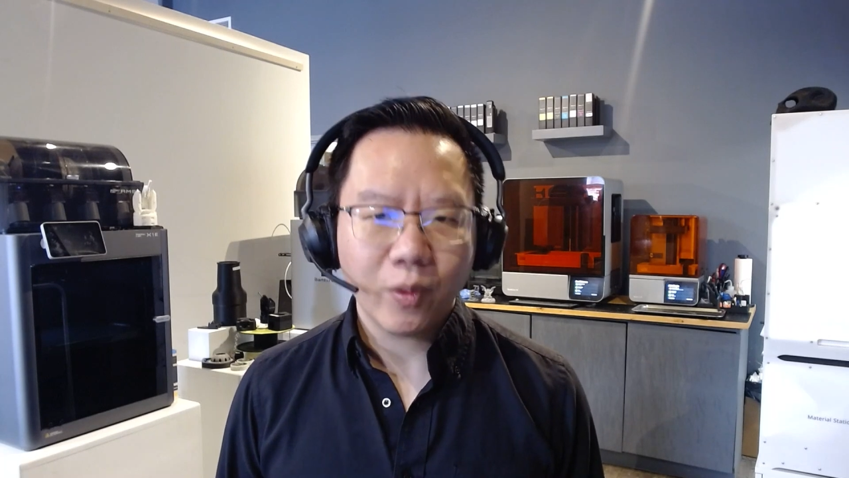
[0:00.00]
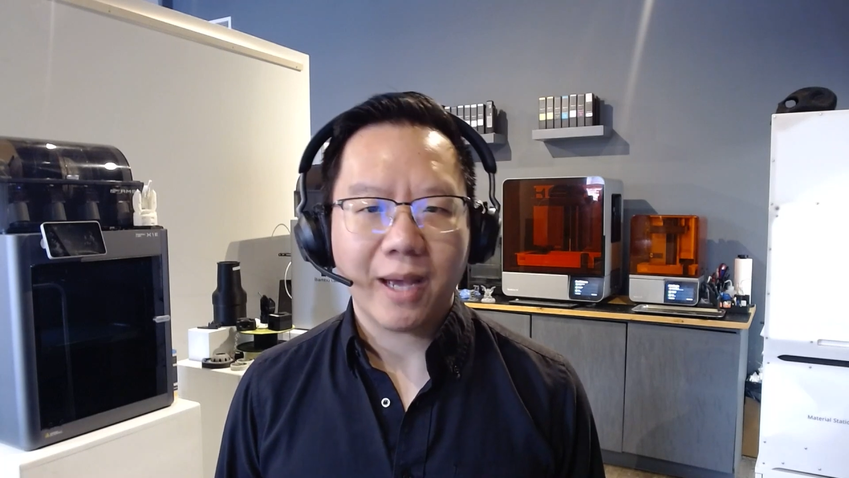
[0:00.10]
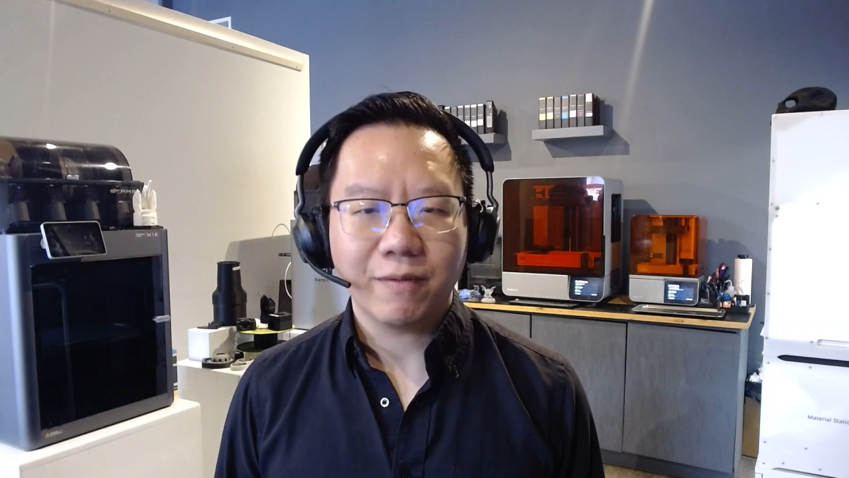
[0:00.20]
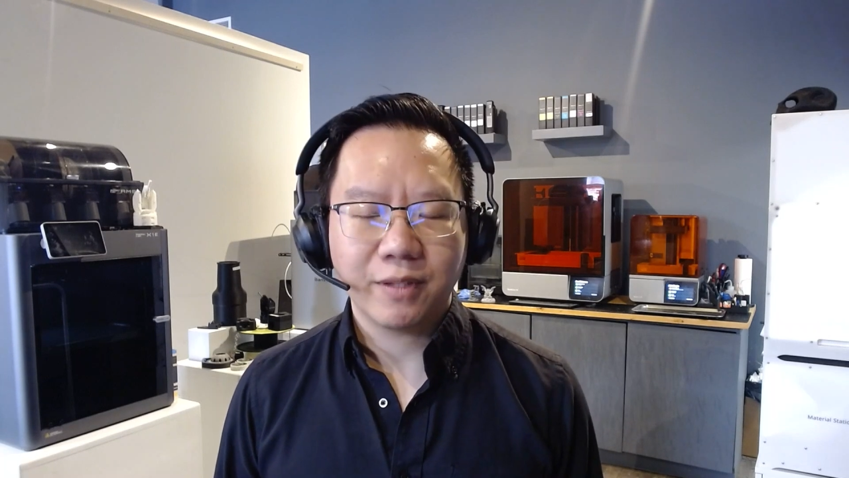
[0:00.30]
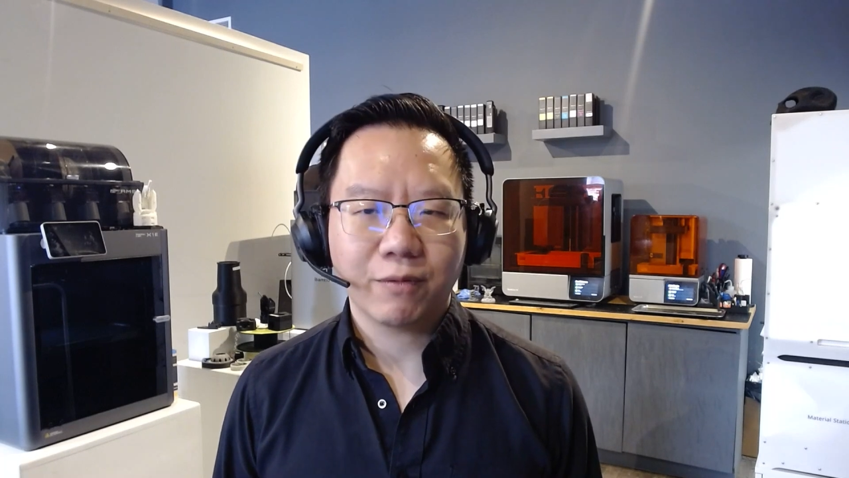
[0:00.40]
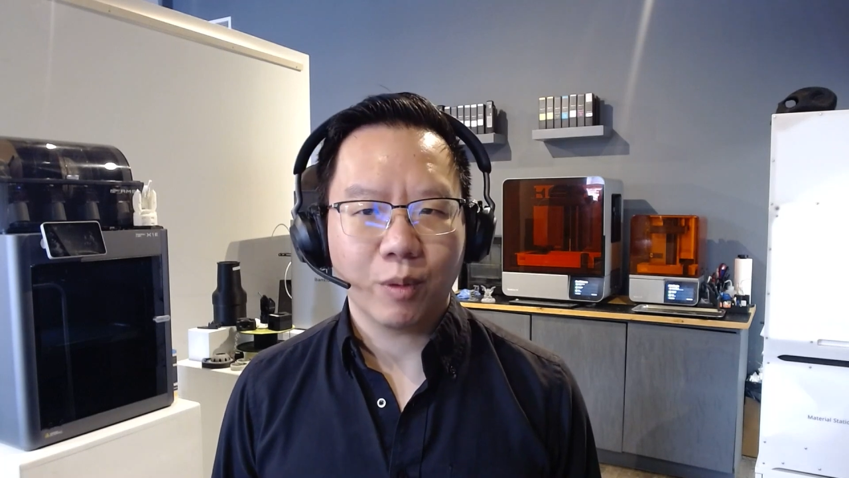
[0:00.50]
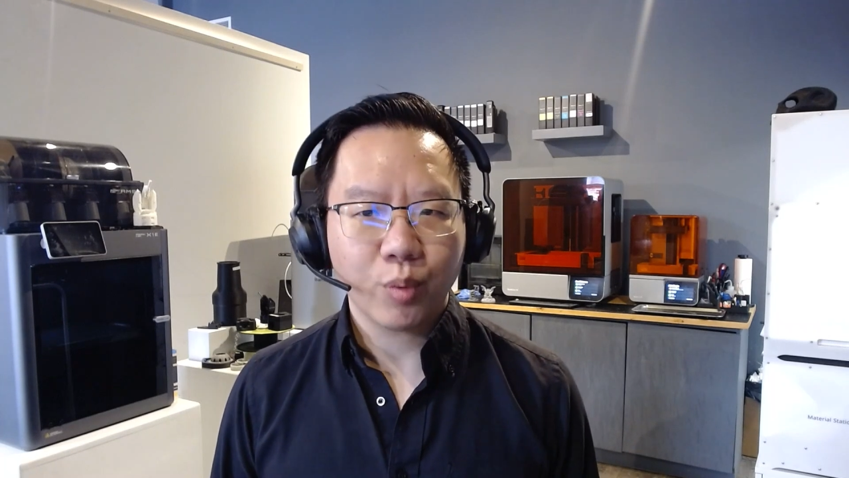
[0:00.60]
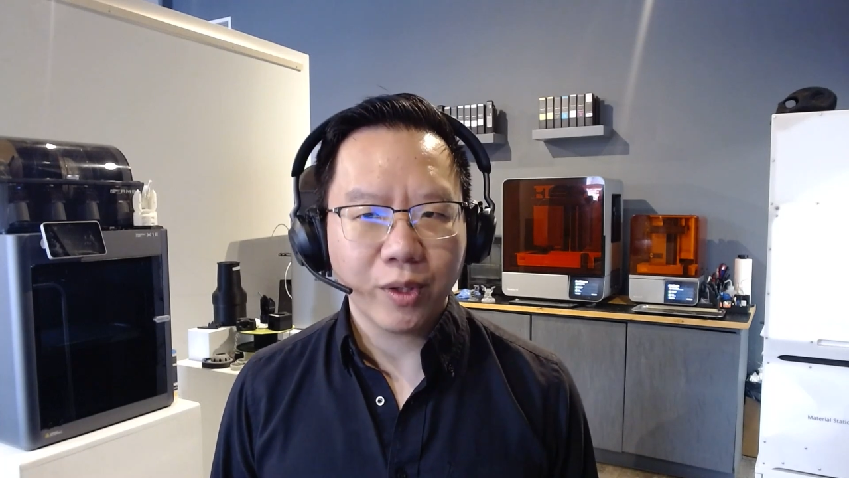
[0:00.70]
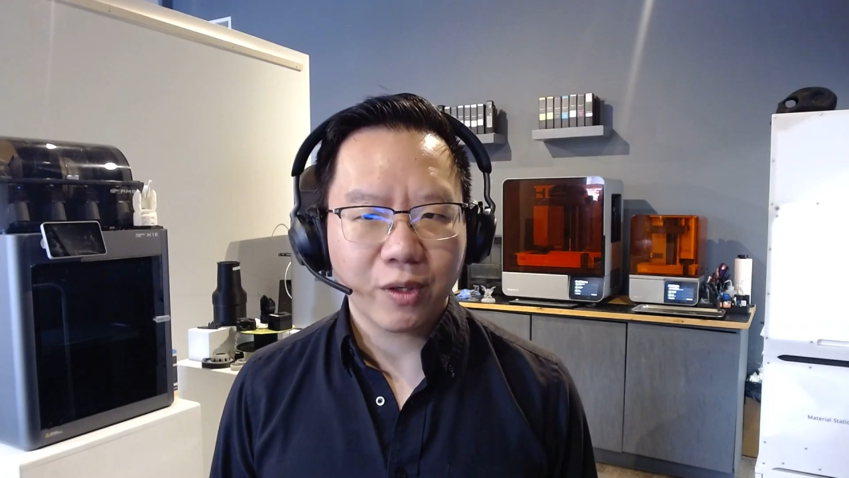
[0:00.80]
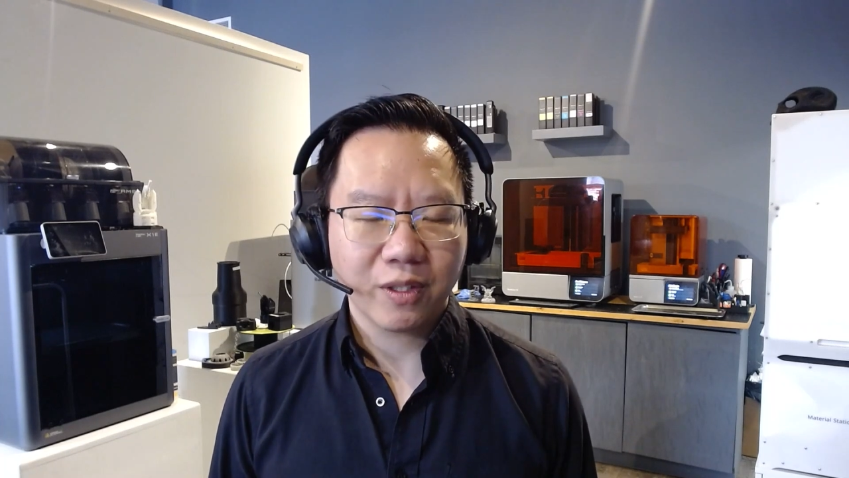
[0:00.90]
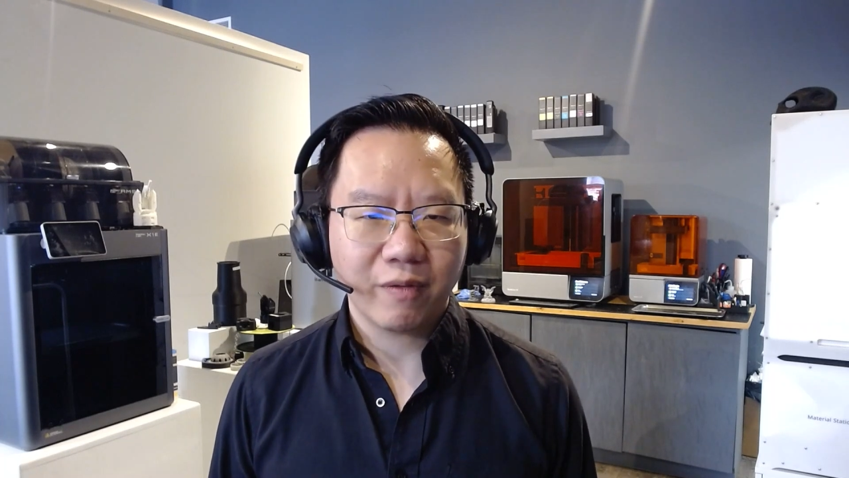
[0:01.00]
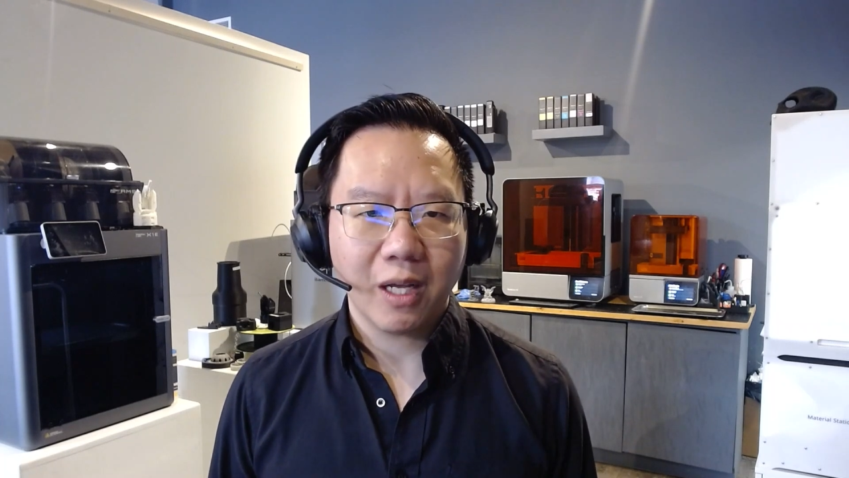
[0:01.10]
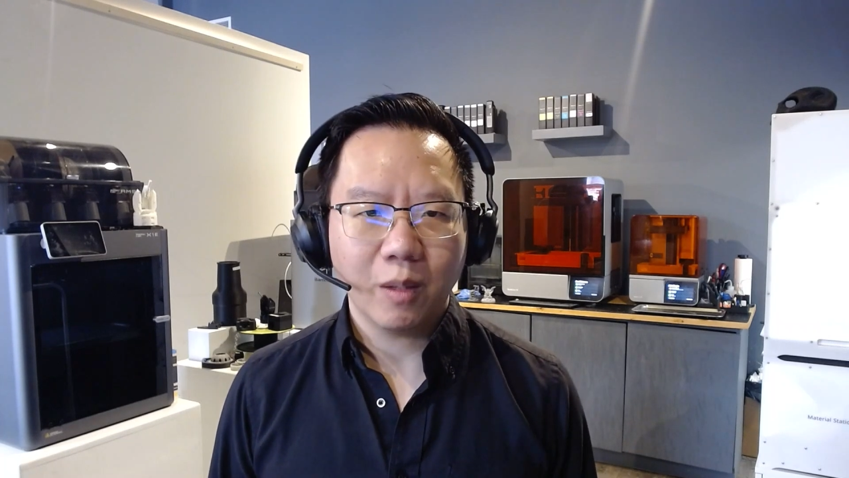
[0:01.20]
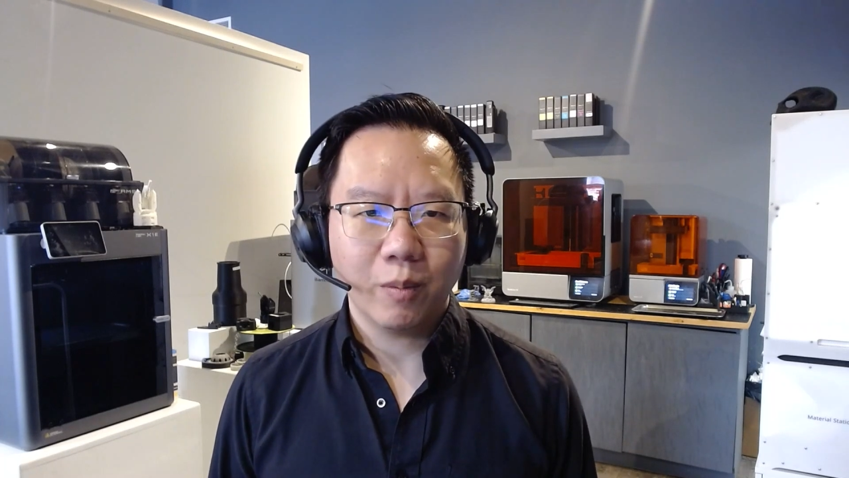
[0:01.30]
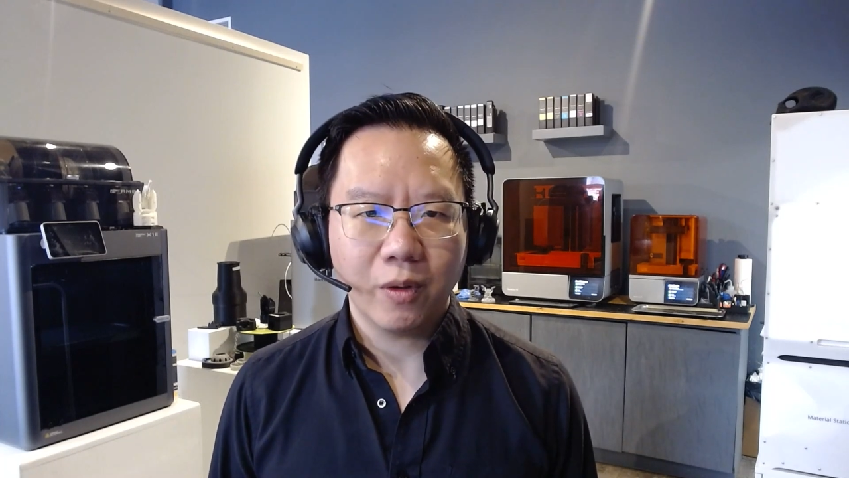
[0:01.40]
we have different printers
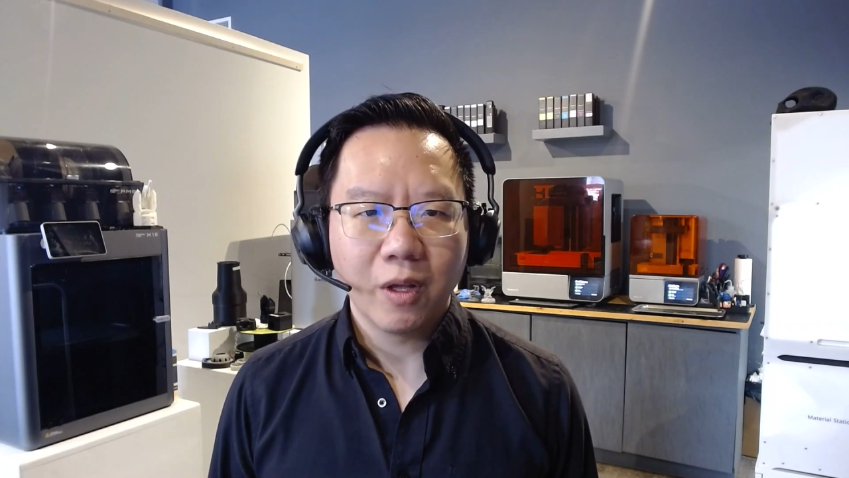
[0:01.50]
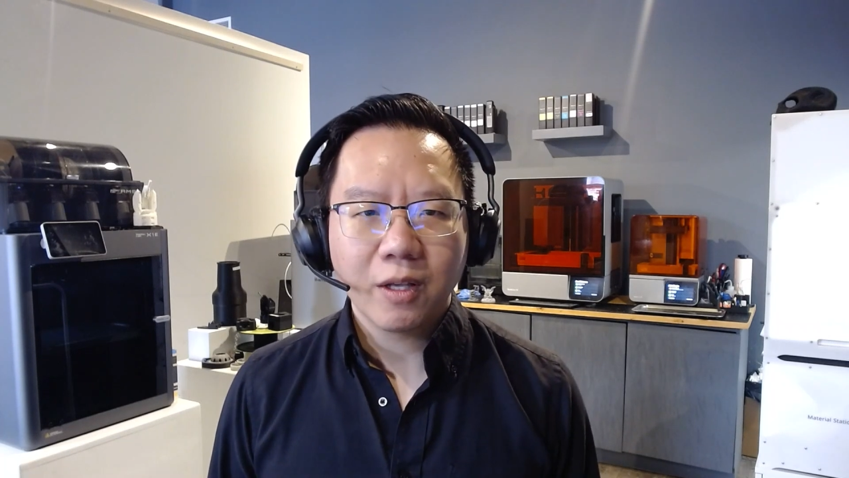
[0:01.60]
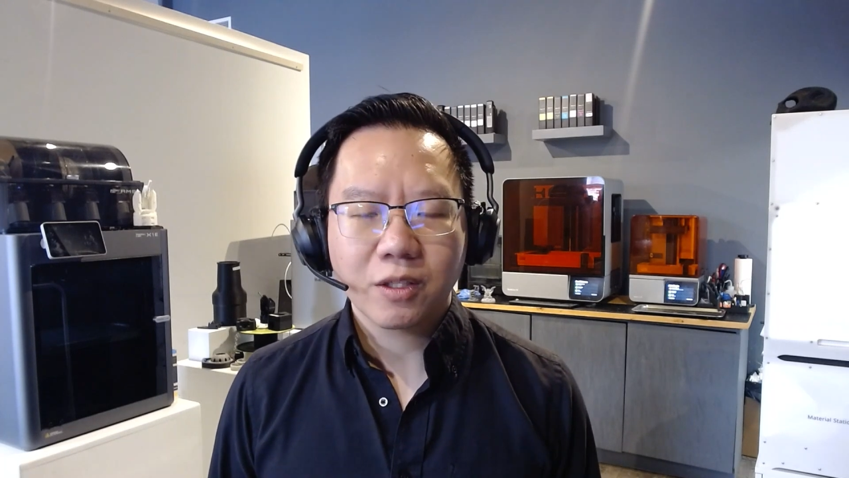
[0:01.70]
available.